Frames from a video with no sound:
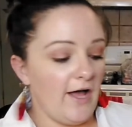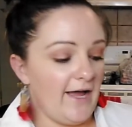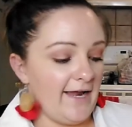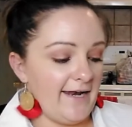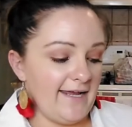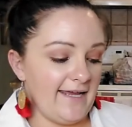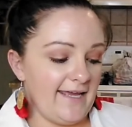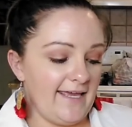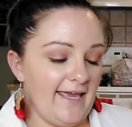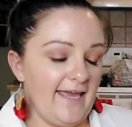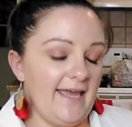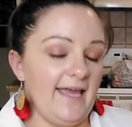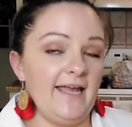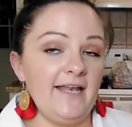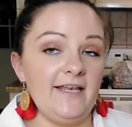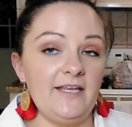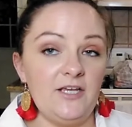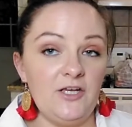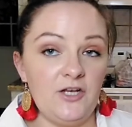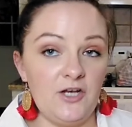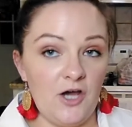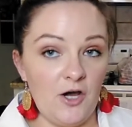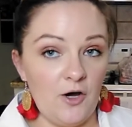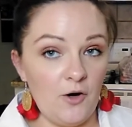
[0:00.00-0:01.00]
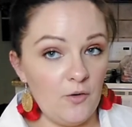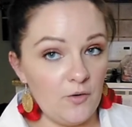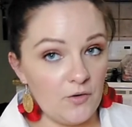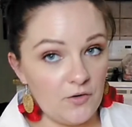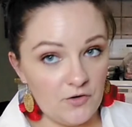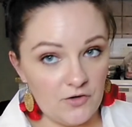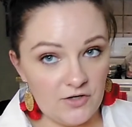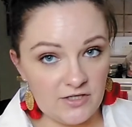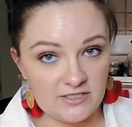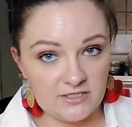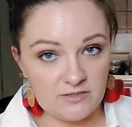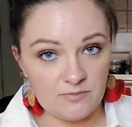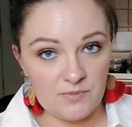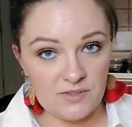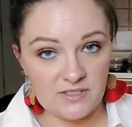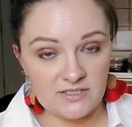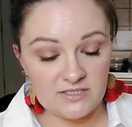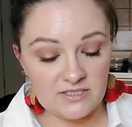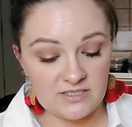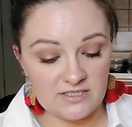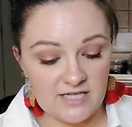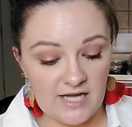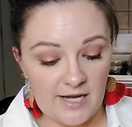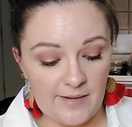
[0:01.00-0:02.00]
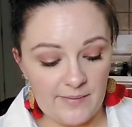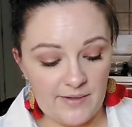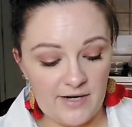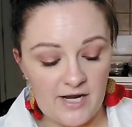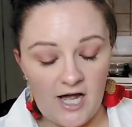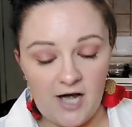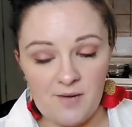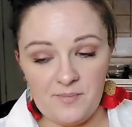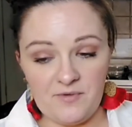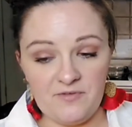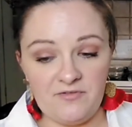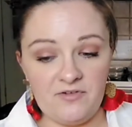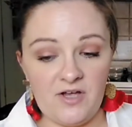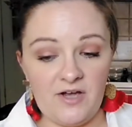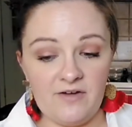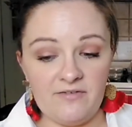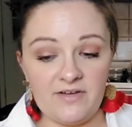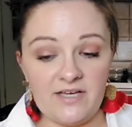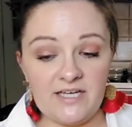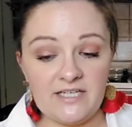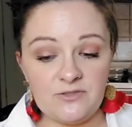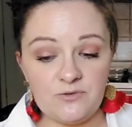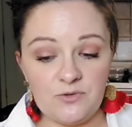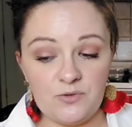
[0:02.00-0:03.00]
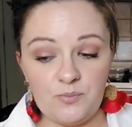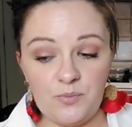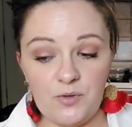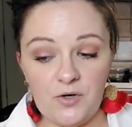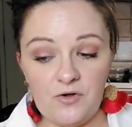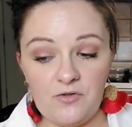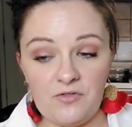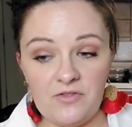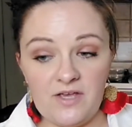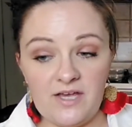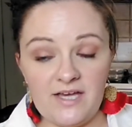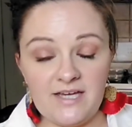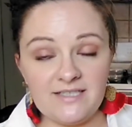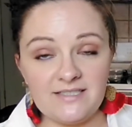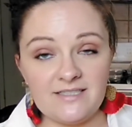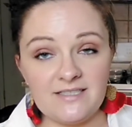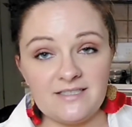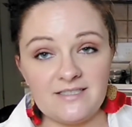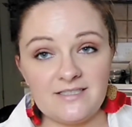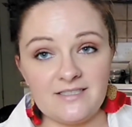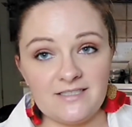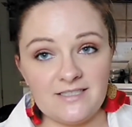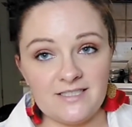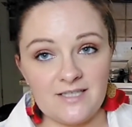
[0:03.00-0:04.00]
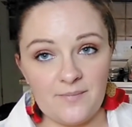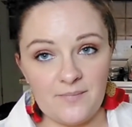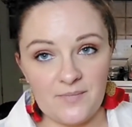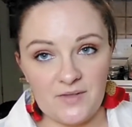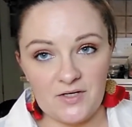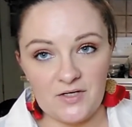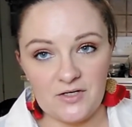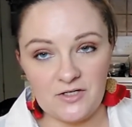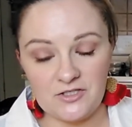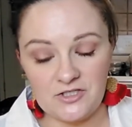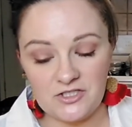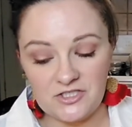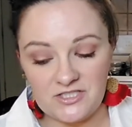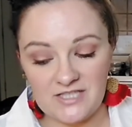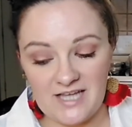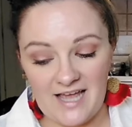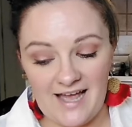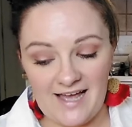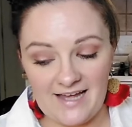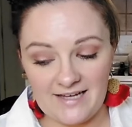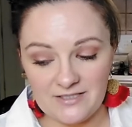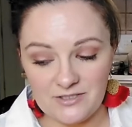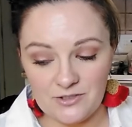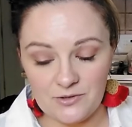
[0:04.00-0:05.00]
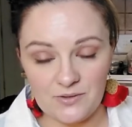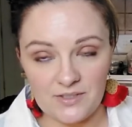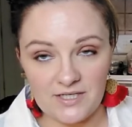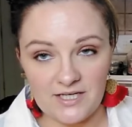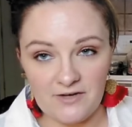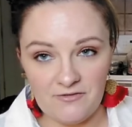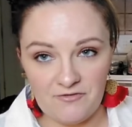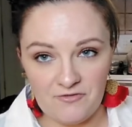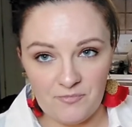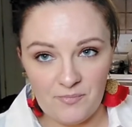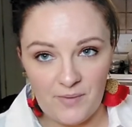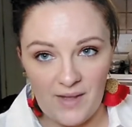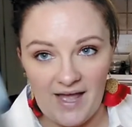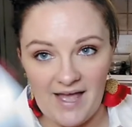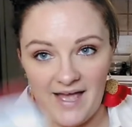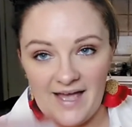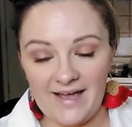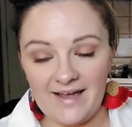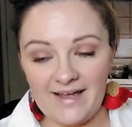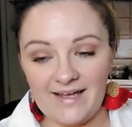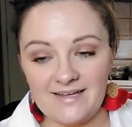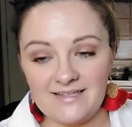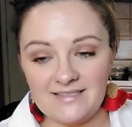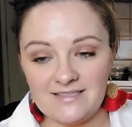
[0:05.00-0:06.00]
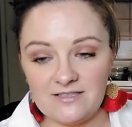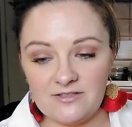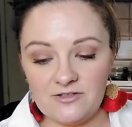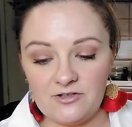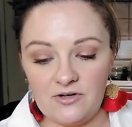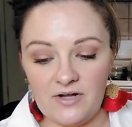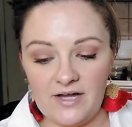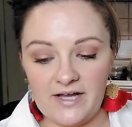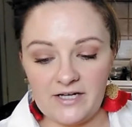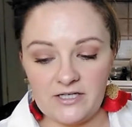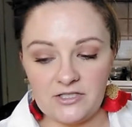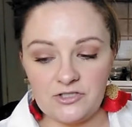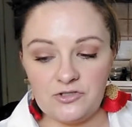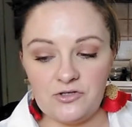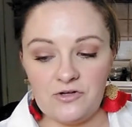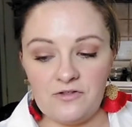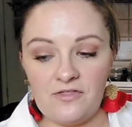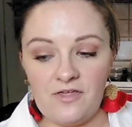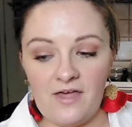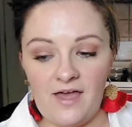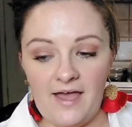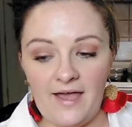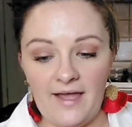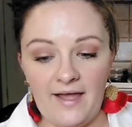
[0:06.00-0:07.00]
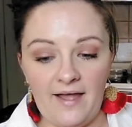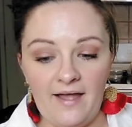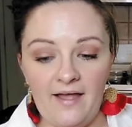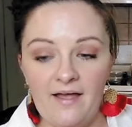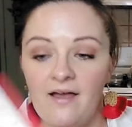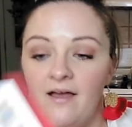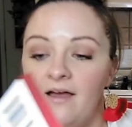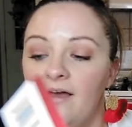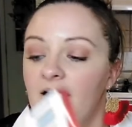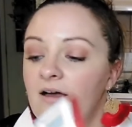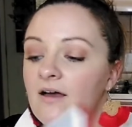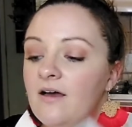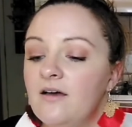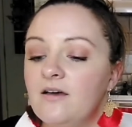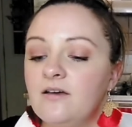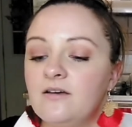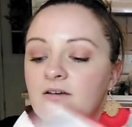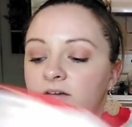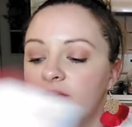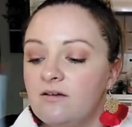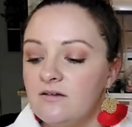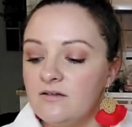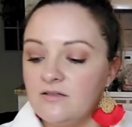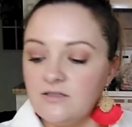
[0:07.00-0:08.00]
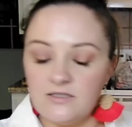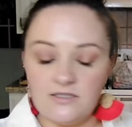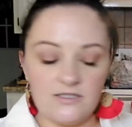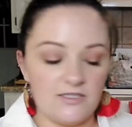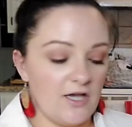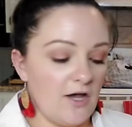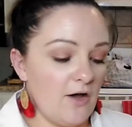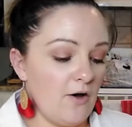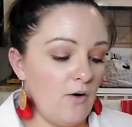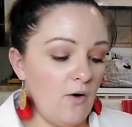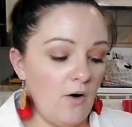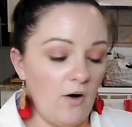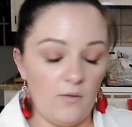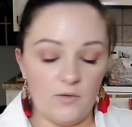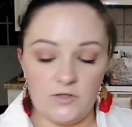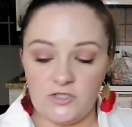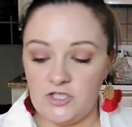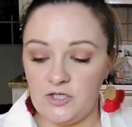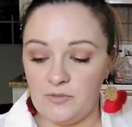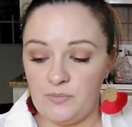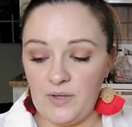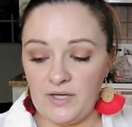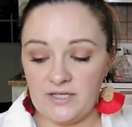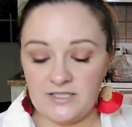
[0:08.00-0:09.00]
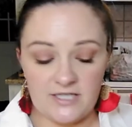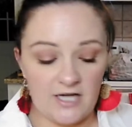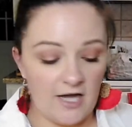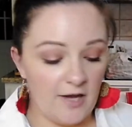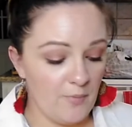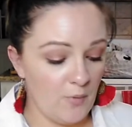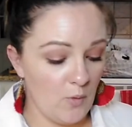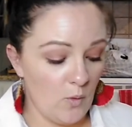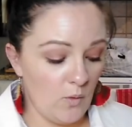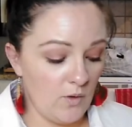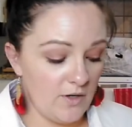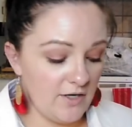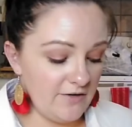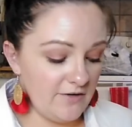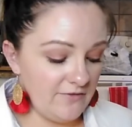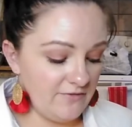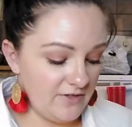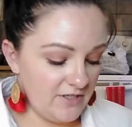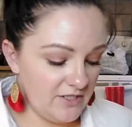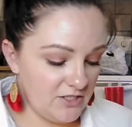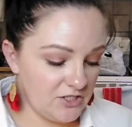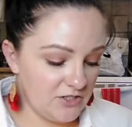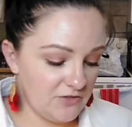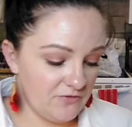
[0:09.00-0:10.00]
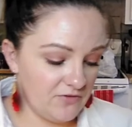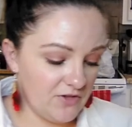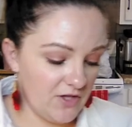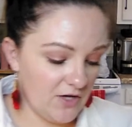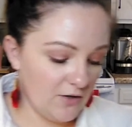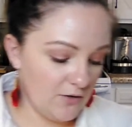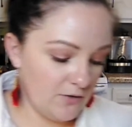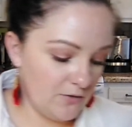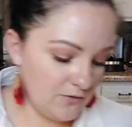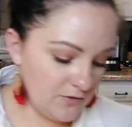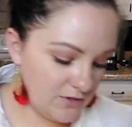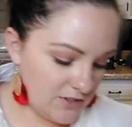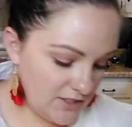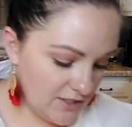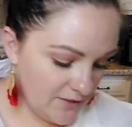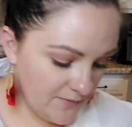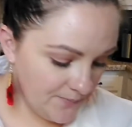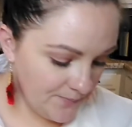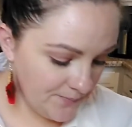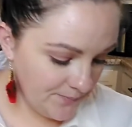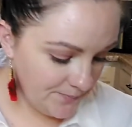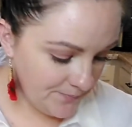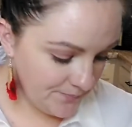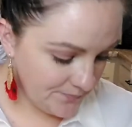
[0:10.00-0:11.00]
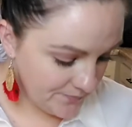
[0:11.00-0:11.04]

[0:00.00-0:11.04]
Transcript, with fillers: And again, you know, Christmas is coming up. If you have kids with birthdays, this is something good just to add to a gift bag as a little extra thing. So she picked up one of each of those.